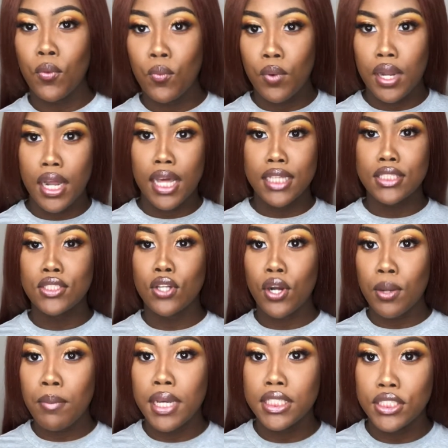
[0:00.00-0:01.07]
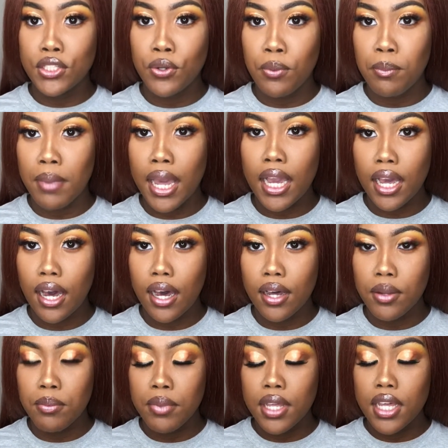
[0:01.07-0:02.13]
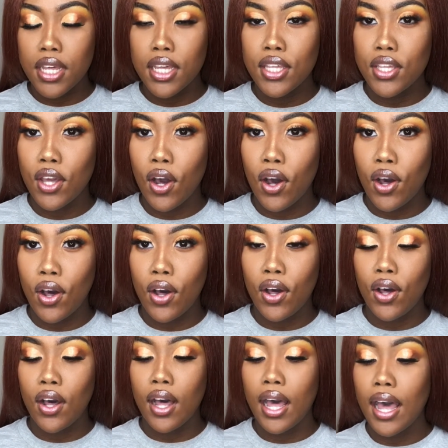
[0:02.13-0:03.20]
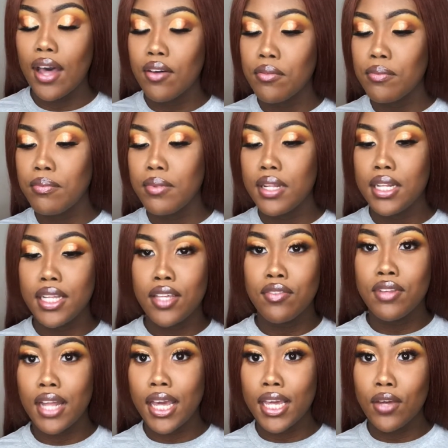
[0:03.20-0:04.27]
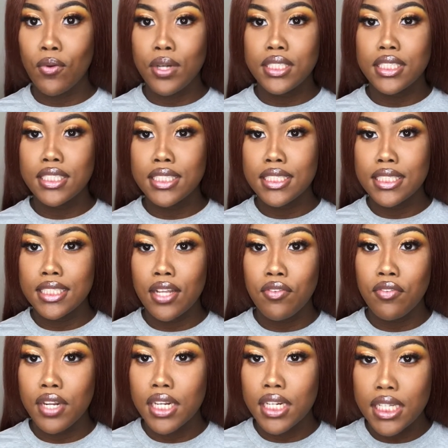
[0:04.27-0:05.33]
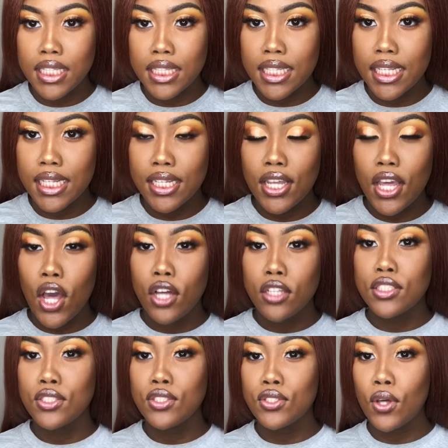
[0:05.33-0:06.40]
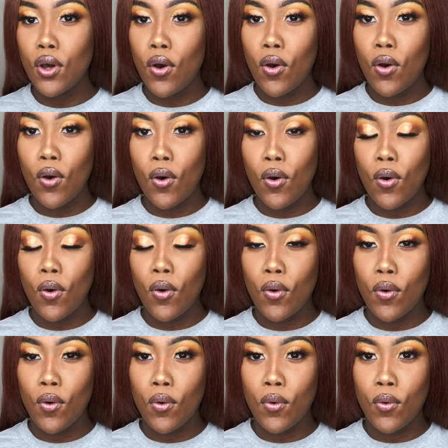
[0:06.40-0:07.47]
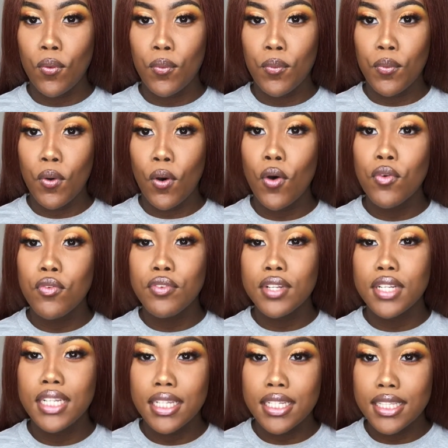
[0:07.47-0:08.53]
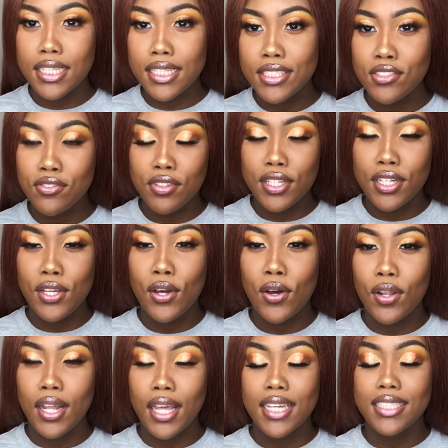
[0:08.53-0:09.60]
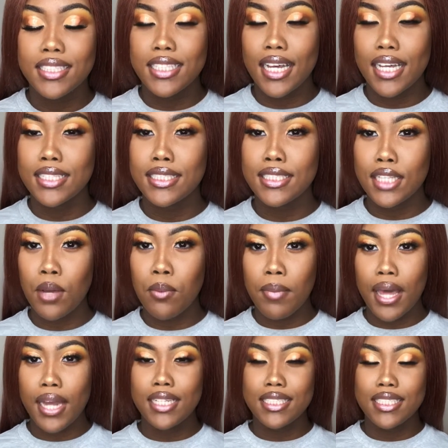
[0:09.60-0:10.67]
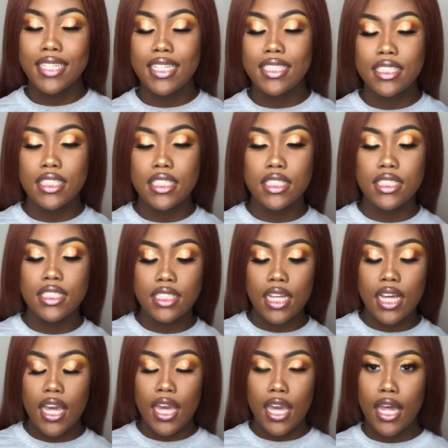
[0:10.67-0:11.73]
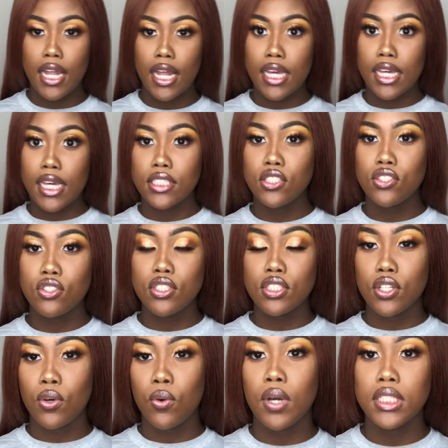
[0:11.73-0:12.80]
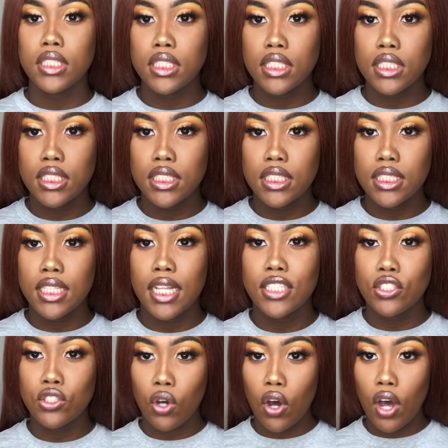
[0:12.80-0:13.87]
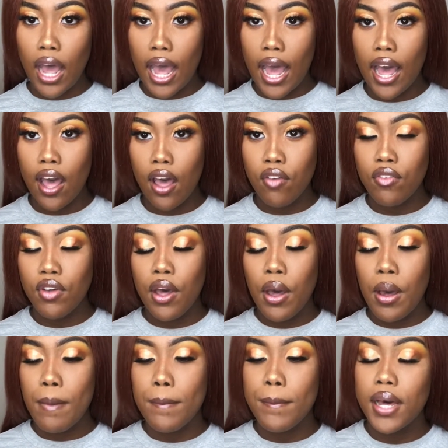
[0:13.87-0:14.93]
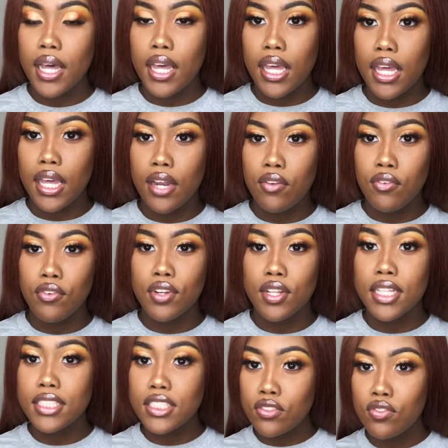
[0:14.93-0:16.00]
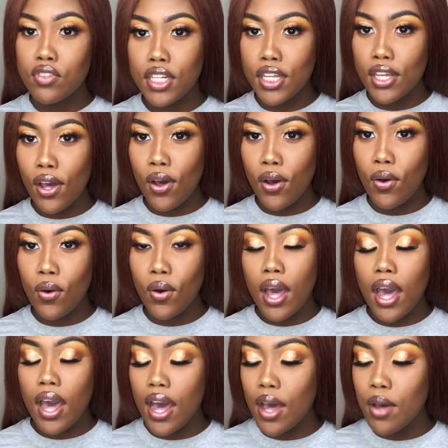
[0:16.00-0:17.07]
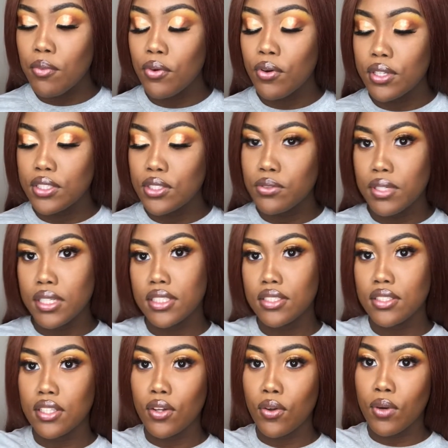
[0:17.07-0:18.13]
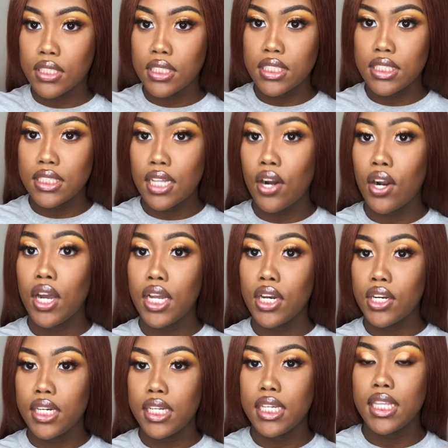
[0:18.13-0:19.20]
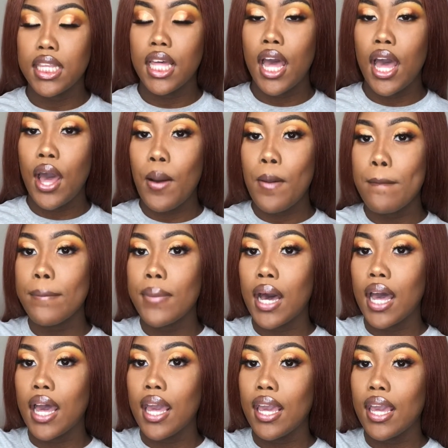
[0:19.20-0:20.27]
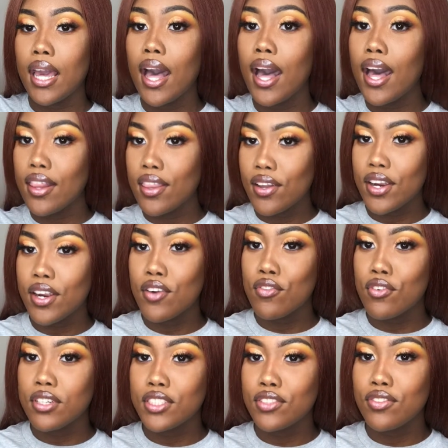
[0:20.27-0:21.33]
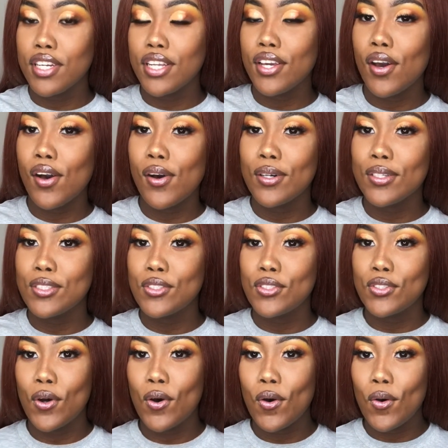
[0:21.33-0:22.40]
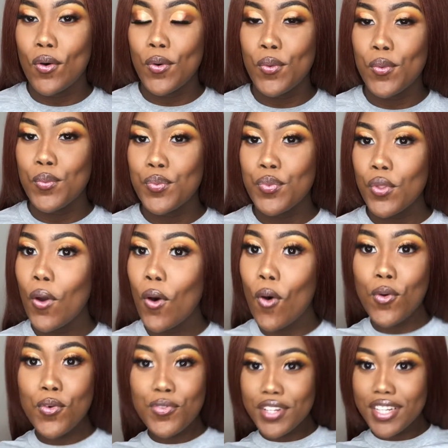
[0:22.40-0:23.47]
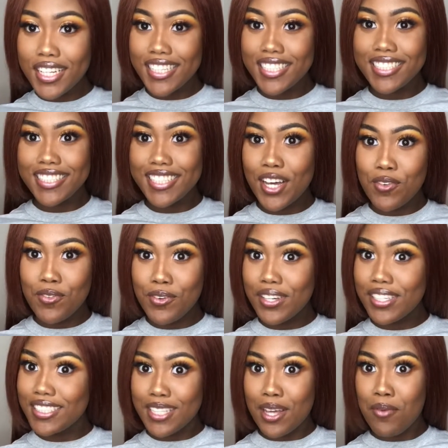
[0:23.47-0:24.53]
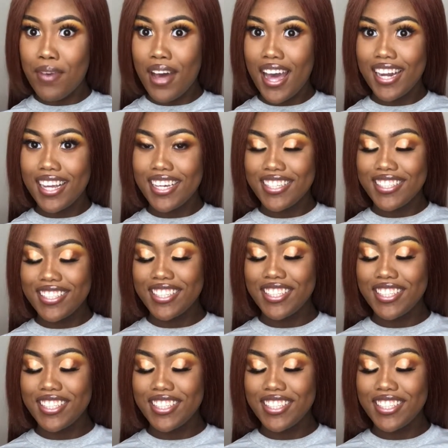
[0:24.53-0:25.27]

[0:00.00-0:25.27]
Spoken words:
when I started my channel back up, y'all have been leaving like questions and stuff underneath it. So hopefully this video like does somebody justice and like answers the questions that y'all have. But for this video, I'm going to answer the questions that are underneath my other Air Force video. So hopefully this is helpful to somebody,